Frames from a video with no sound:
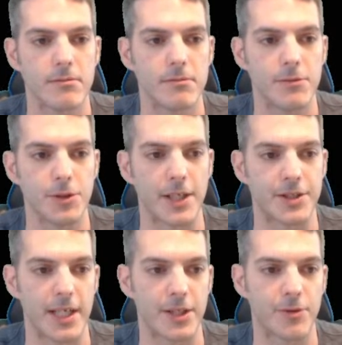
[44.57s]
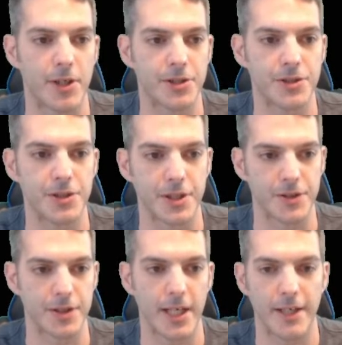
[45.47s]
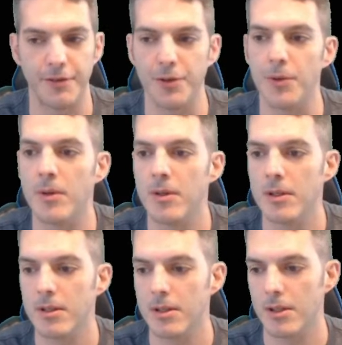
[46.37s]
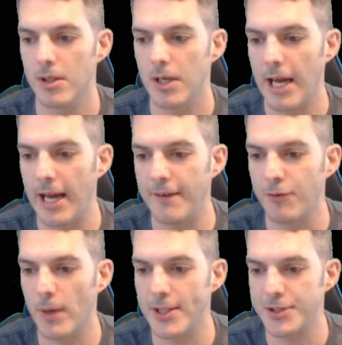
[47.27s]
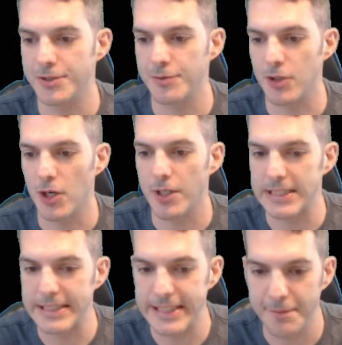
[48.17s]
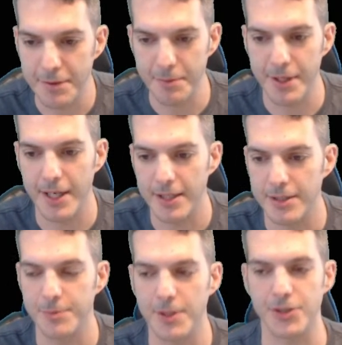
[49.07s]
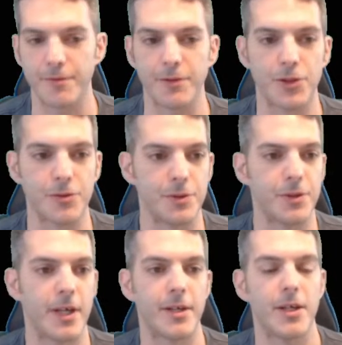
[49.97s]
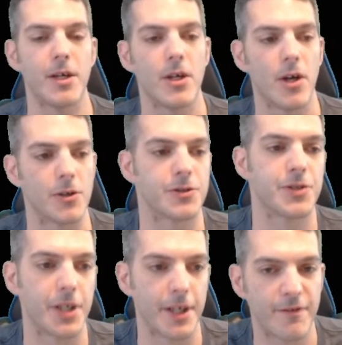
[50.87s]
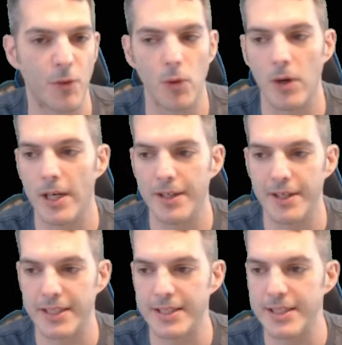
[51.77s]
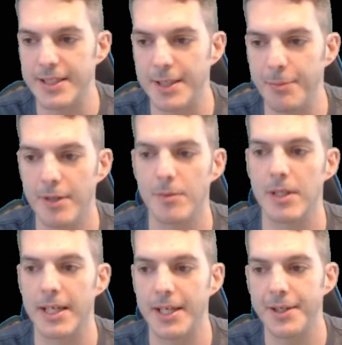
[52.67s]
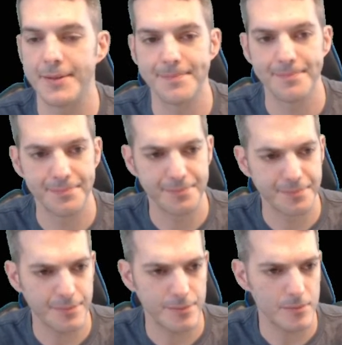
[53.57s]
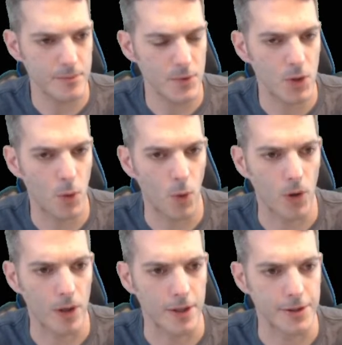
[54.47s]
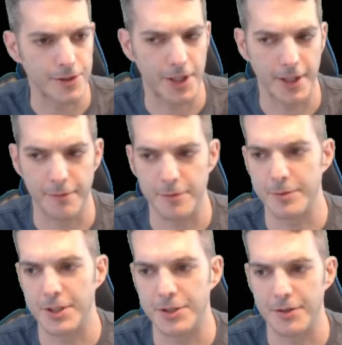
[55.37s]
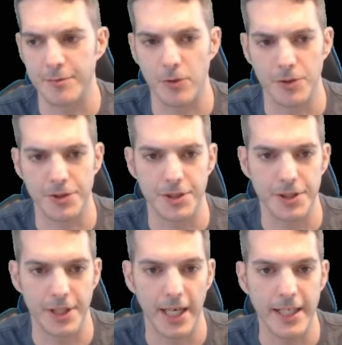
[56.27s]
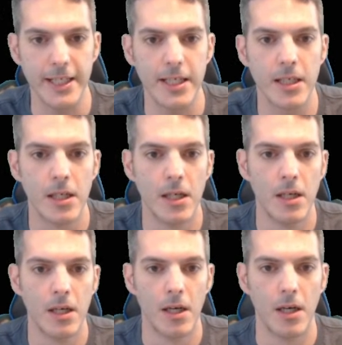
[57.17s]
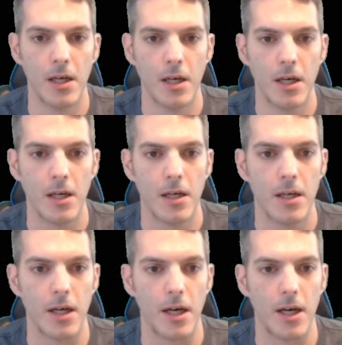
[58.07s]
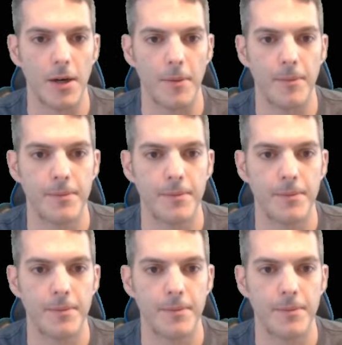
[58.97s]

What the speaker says: you guys can ask questions and things like that if you have questions regarding Dmvpn, especially for those of you that are studying for anything CCNP related, or you're studying for potentially for CCIE. So